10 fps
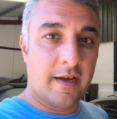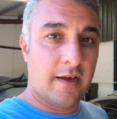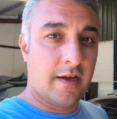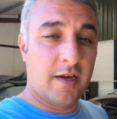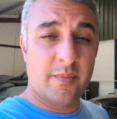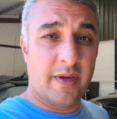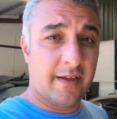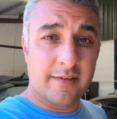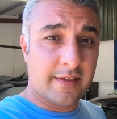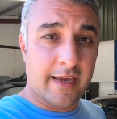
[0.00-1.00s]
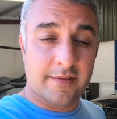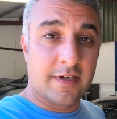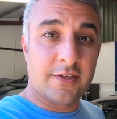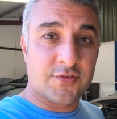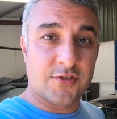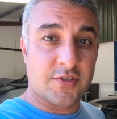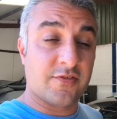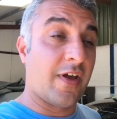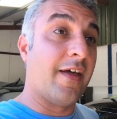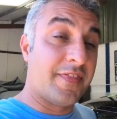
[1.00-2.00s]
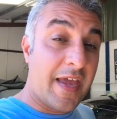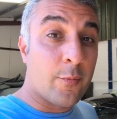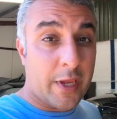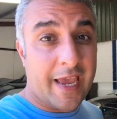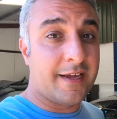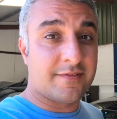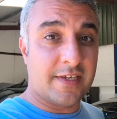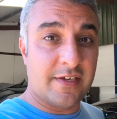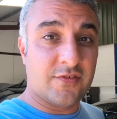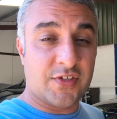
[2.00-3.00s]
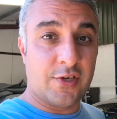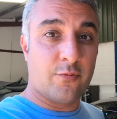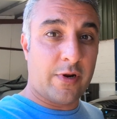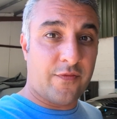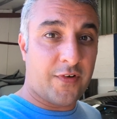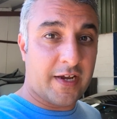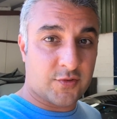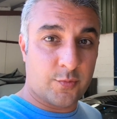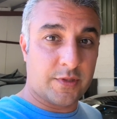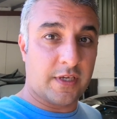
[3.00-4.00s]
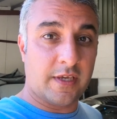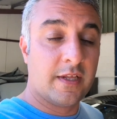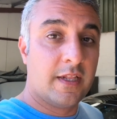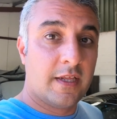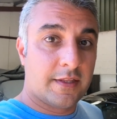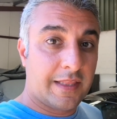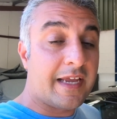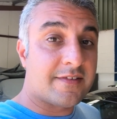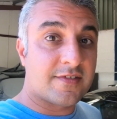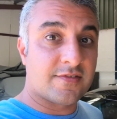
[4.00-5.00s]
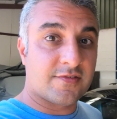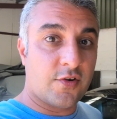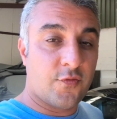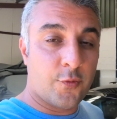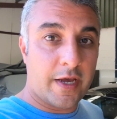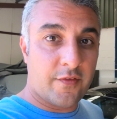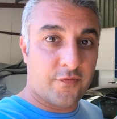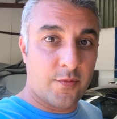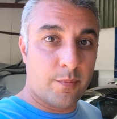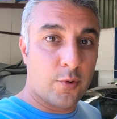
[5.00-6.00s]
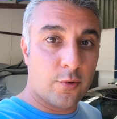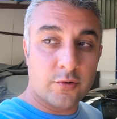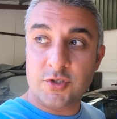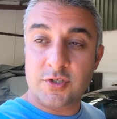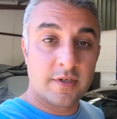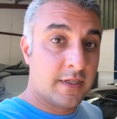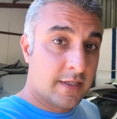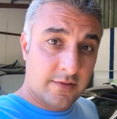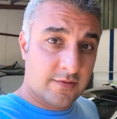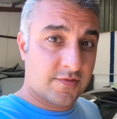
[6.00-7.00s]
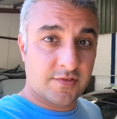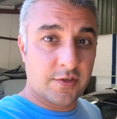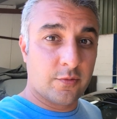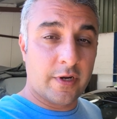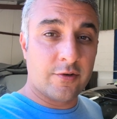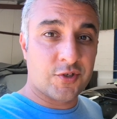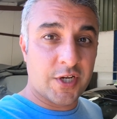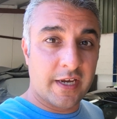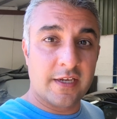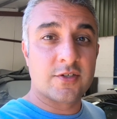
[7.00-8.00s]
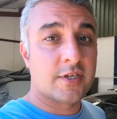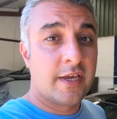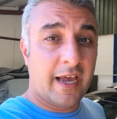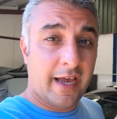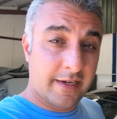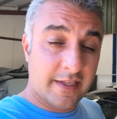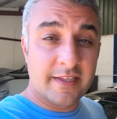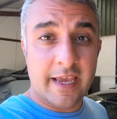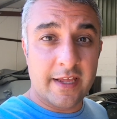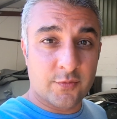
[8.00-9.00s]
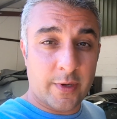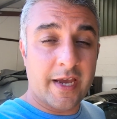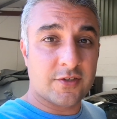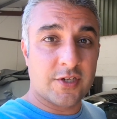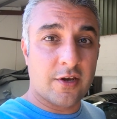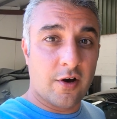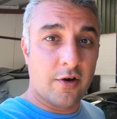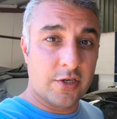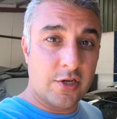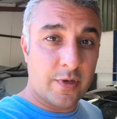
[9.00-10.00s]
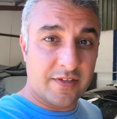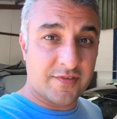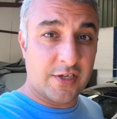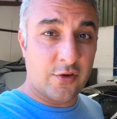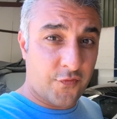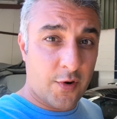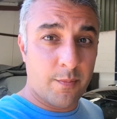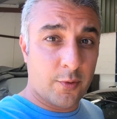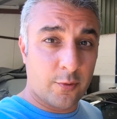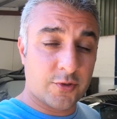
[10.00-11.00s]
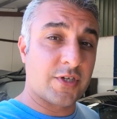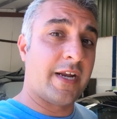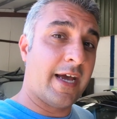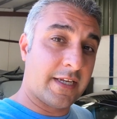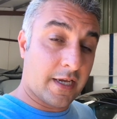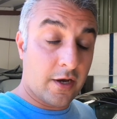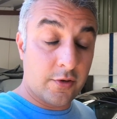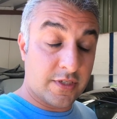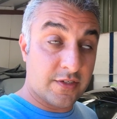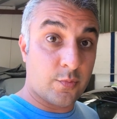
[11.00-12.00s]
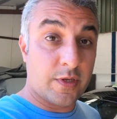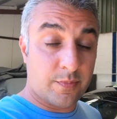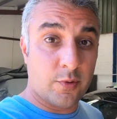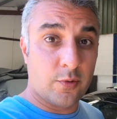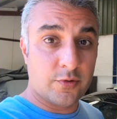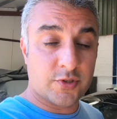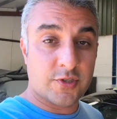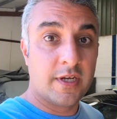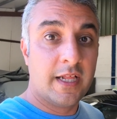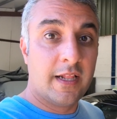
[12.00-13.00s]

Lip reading: Yeah, the list just goes on. And then we had the ECU reflashed with the latest software from Porsche. Still no change. And in the end, we actually got a new ECU from Porsche and had it coded with Porsche.